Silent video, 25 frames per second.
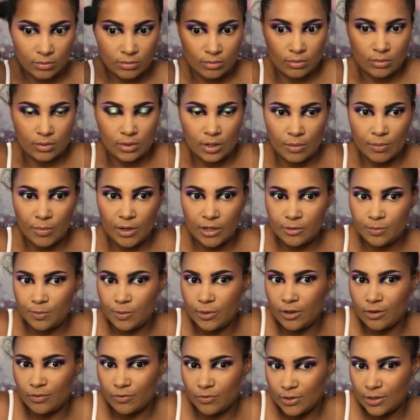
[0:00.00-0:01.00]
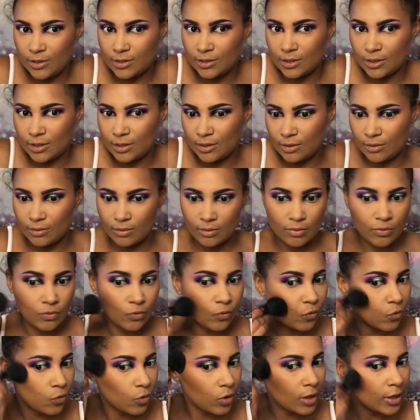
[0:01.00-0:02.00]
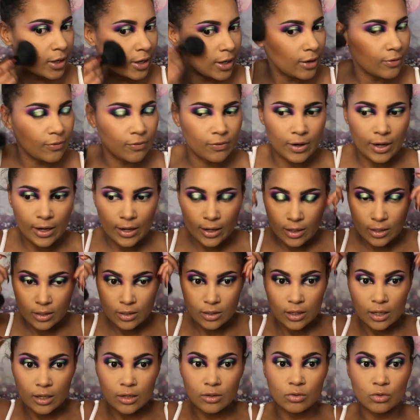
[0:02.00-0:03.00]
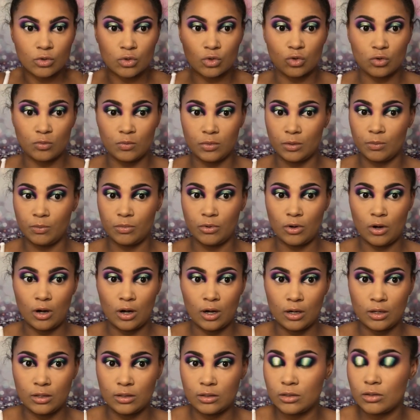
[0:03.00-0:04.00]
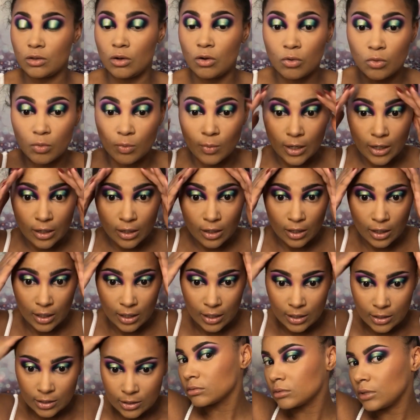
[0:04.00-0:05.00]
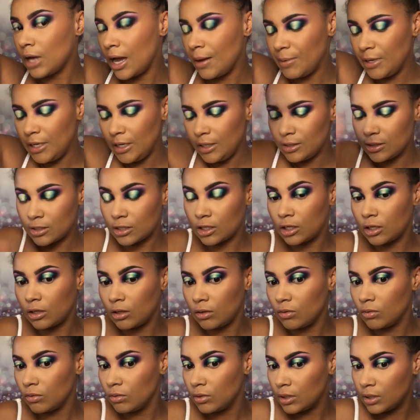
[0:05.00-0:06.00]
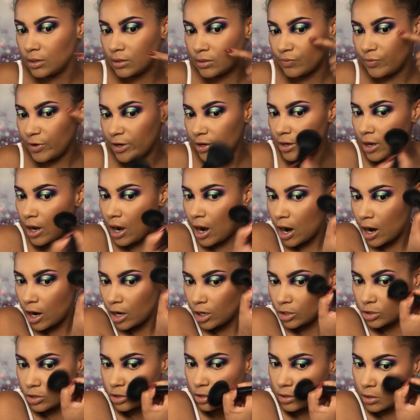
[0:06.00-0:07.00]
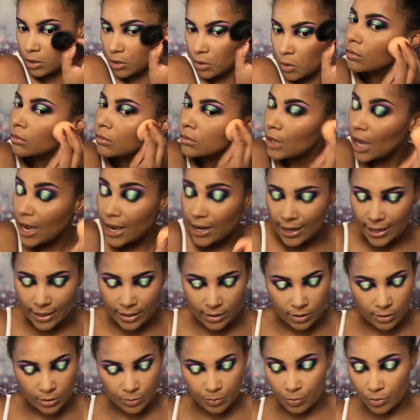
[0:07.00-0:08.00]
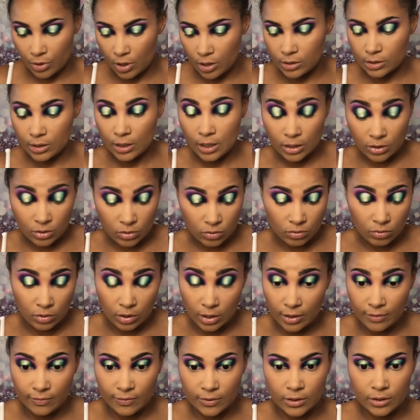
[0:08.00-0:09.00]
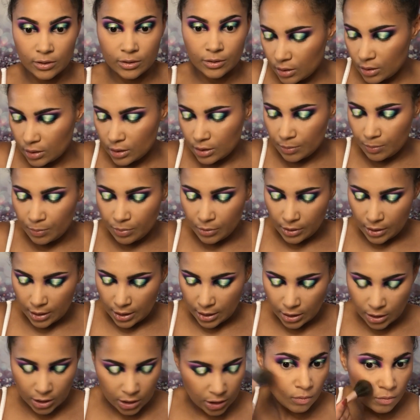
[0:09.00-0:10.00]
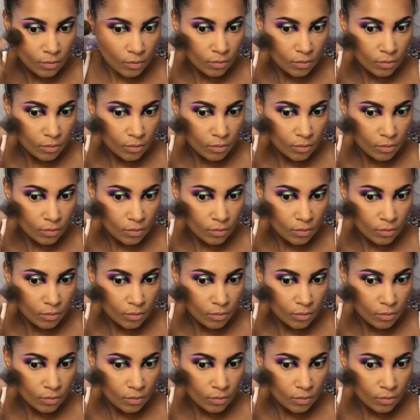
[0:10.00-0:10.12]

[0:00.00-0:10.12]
there must be a reason for that, right? I look super bronzed. Oh my gosh. I mean, it's cute. It's very harsh though. I like this bronzer. I do love it. The blush.